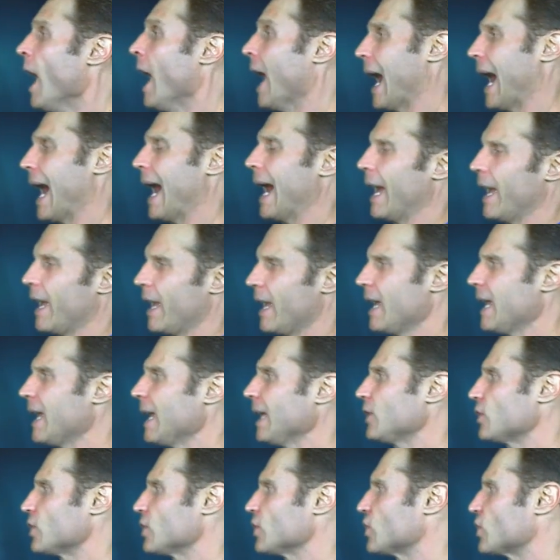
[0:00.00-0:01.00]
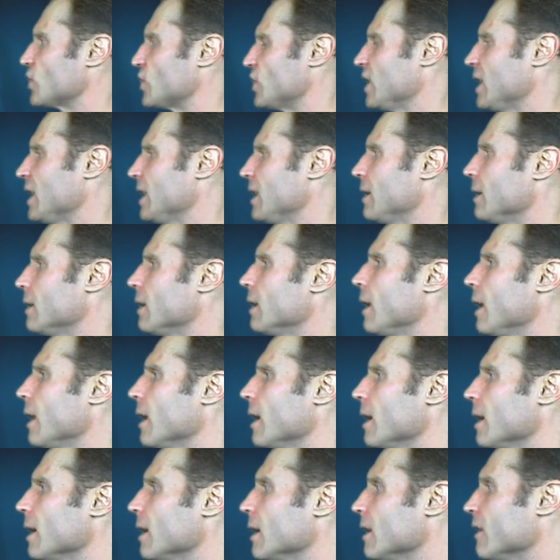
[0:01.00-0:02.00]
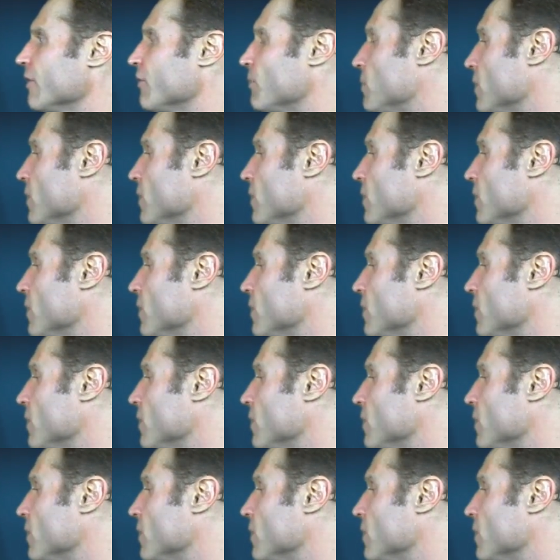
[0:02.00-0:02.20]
I hate to see the love